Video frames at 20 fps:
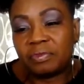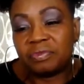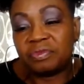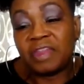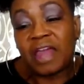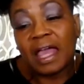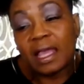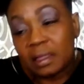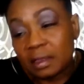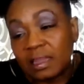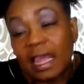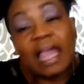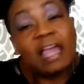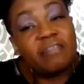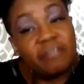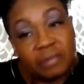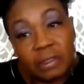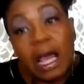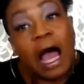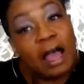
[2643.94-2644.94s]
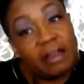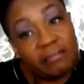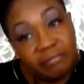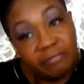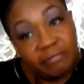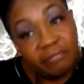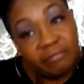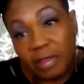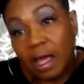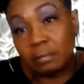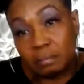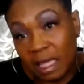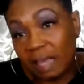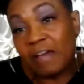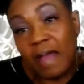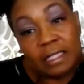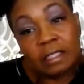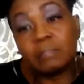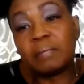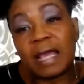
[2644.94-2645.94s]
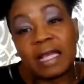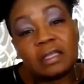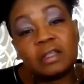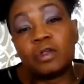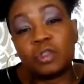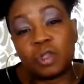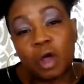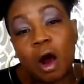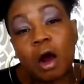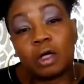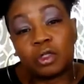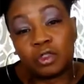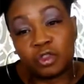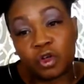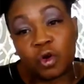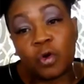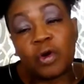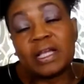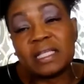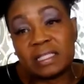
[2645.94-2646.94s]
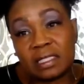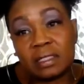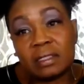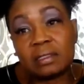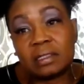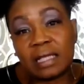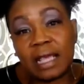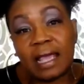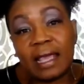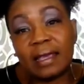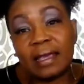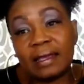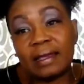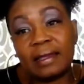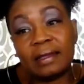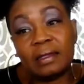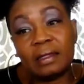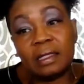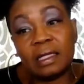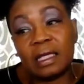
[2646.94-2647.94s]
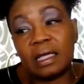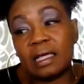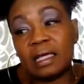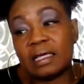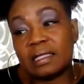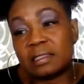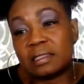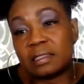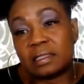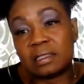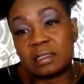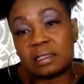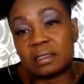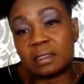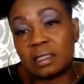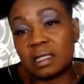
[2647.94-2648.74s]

they've had to make those hard choices, and it's